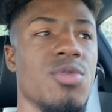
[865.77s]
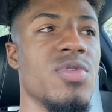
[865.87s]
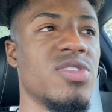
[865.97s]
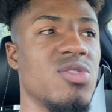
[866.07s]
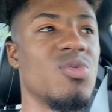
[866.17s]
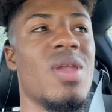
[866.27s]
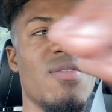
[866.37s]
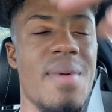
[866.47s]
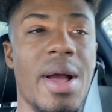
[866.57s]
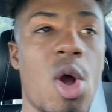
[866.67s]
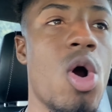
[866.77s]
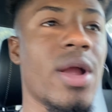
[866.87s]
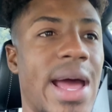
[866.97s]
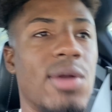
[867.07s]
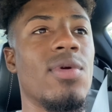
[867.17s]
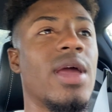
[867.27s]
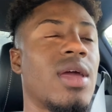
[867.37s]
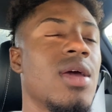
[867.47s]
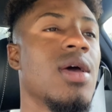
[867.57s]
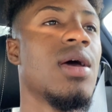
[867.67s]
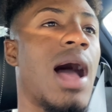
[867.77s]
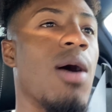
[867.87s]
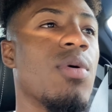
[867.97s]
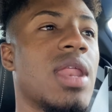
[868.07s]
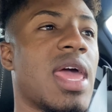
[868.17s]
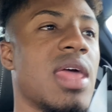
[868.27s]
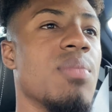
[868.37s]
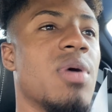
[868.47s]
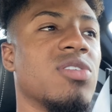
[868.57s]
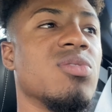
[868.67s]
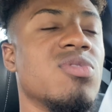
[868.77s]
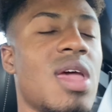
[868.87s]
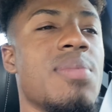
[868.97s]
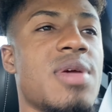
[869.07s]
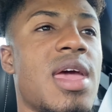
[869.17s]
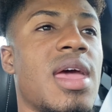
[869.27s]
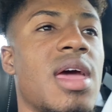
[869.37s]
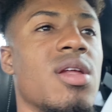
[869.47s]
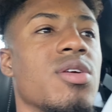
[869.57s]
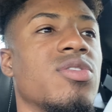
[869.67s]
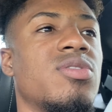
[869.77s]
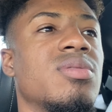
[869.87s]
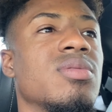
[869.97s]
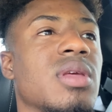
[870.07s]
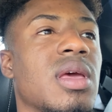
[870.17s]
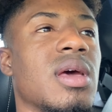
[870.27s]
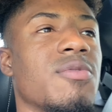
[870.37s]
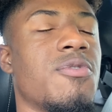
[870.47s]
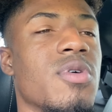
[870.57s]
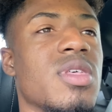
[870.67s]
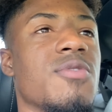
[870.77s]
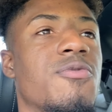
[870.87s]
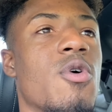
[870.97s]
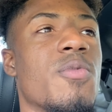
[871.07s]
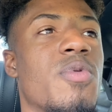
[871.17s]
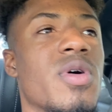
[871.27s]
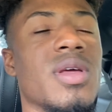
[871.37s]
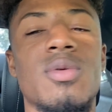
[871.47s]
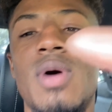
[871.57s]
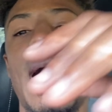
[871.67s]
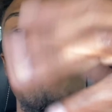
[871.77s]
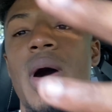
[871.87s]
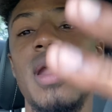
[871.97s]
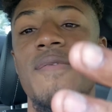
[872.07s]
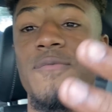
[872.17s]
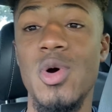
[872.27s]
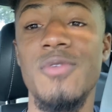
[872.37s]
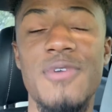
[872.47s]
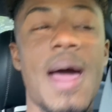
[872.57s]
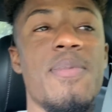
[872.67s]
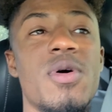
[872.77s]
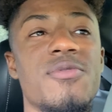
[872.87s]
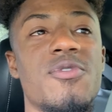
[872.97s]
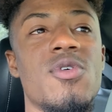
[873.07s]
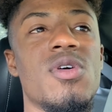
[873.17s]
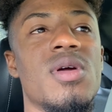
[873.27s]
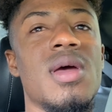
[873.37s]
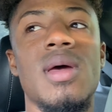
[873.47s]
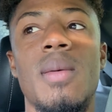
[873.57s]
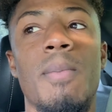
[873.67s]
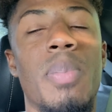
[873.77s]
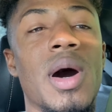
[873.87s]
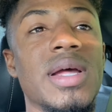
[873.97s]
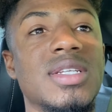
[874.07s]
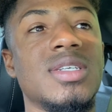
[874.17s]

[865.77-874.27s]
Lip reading: reasons, whenever my car got wrecked, I went ahead and bought some JBA headers for the 4. Well, I bought it for the 5.4, but